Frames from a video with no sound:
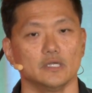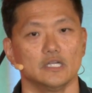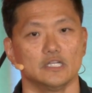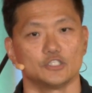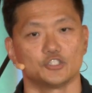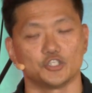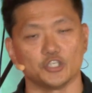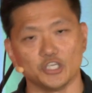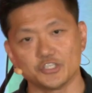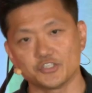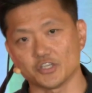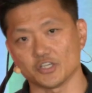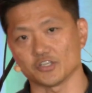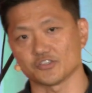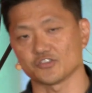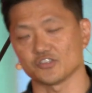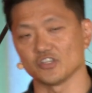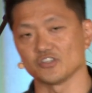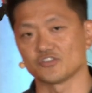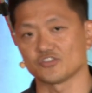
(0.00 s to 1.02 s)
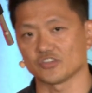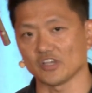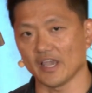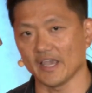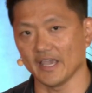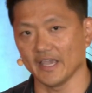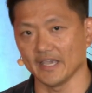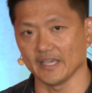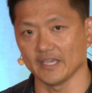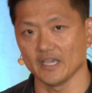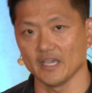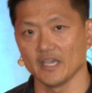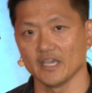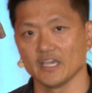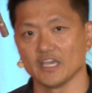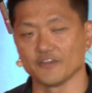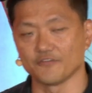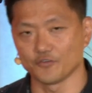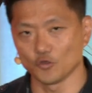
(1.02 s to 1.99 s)
Jesus is saying,
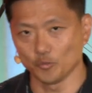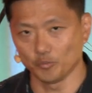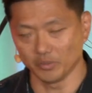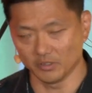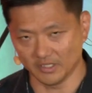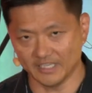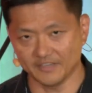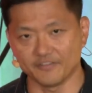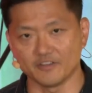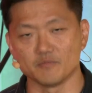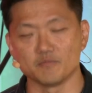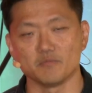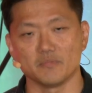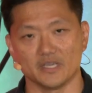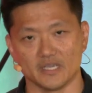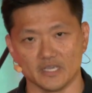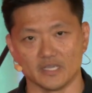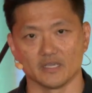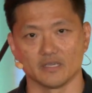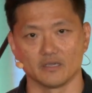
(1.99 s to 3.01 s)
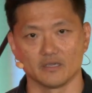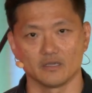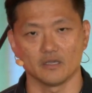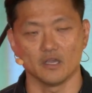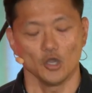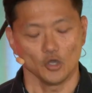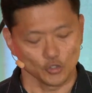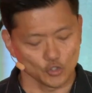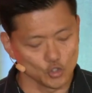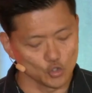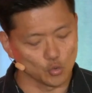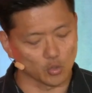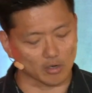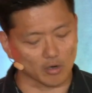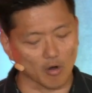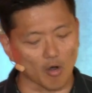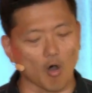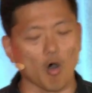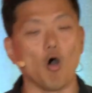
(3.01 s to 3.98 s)
if you believe in me, you
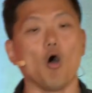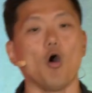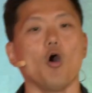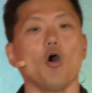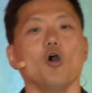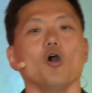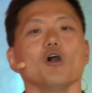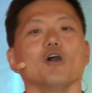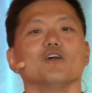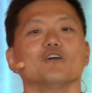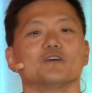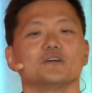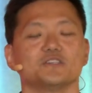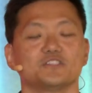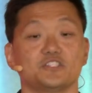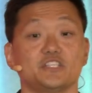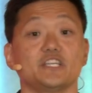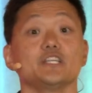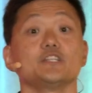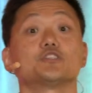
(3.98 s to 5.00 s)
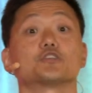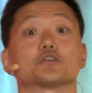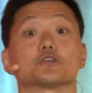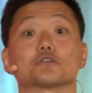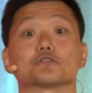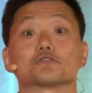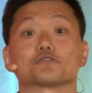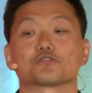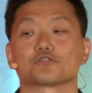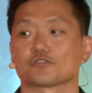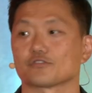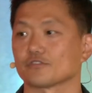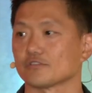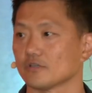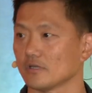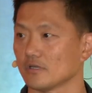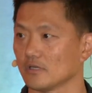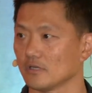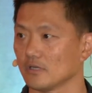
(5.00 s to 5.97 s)
are all
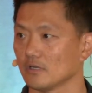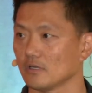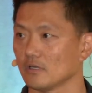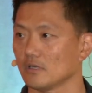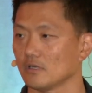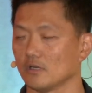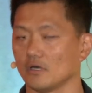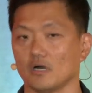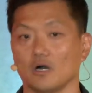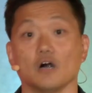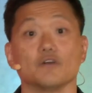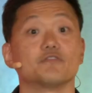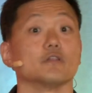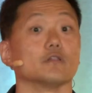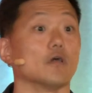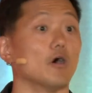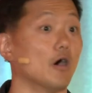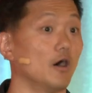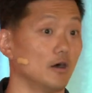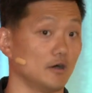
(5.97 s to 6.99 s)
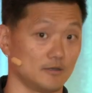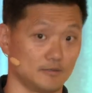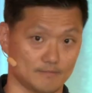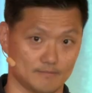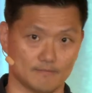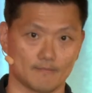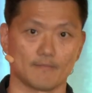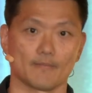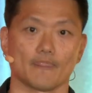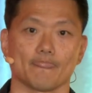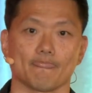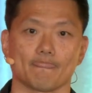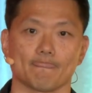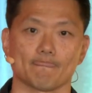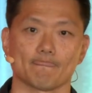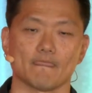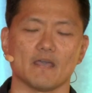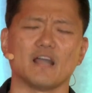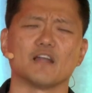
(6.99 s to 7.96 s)
teachers of the law.
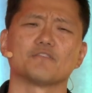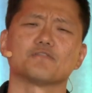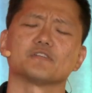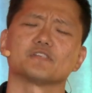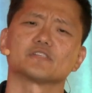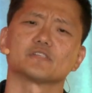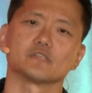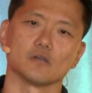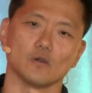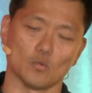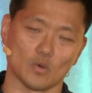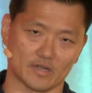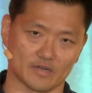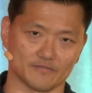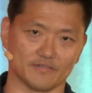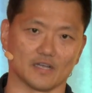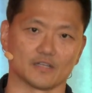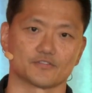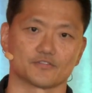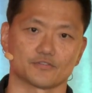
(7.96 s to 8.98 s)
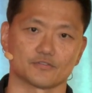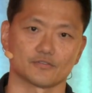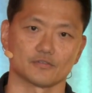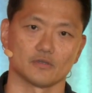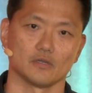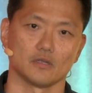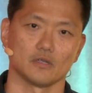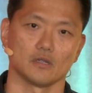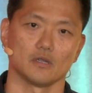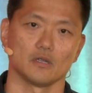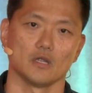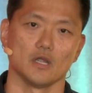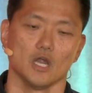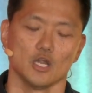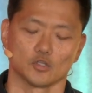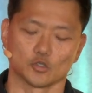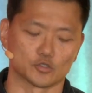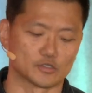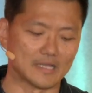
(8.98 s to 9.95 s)
Every single one of us.
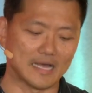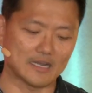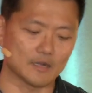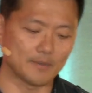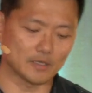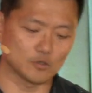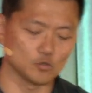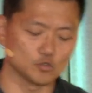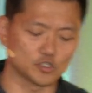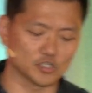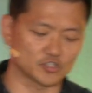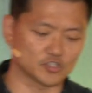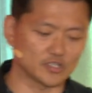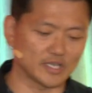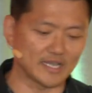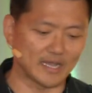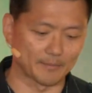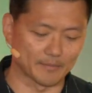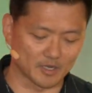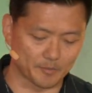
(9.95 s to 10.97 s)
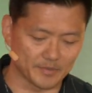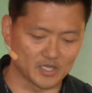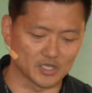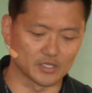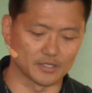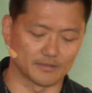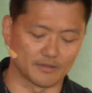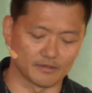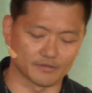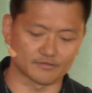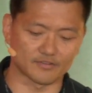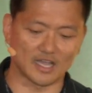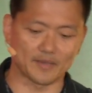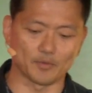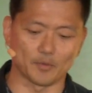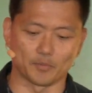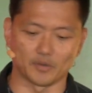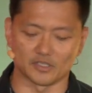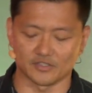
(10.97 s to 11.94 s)
So it's not about you just saying, I'm going to be a good
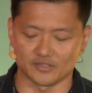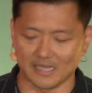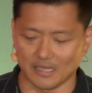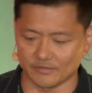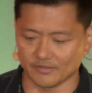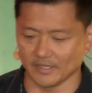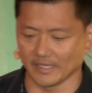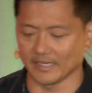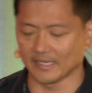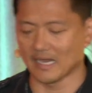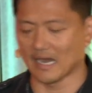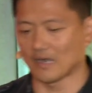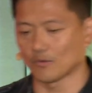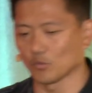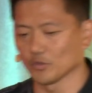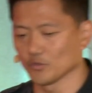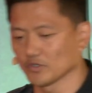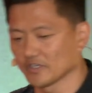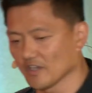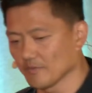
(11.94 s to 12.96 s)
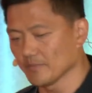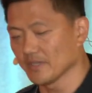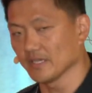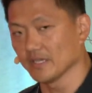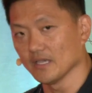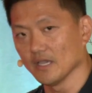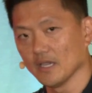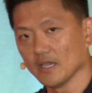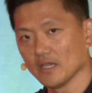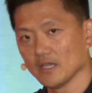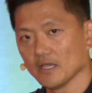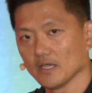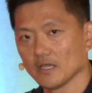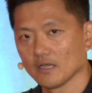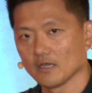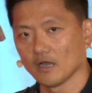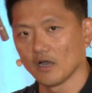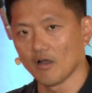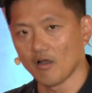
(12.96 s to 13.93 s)
disciple, but it's now saying, God, will you give me
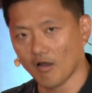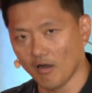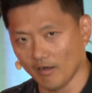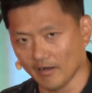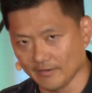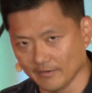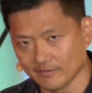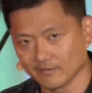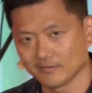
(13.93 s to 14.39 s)
a heart